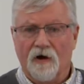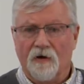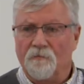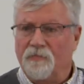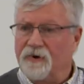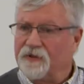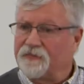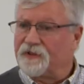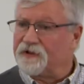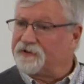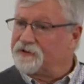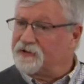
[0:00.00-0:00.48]

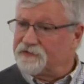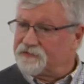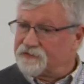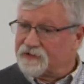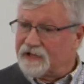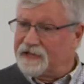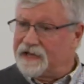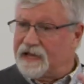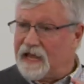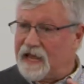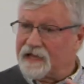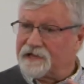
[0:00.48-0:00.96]
But the
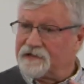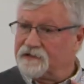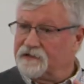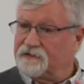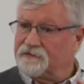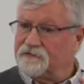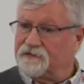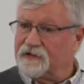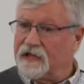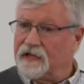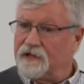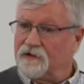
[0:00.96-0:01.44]
disconnect
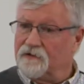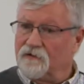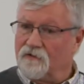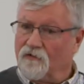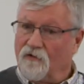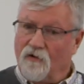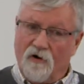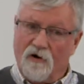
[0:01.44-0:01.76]
is that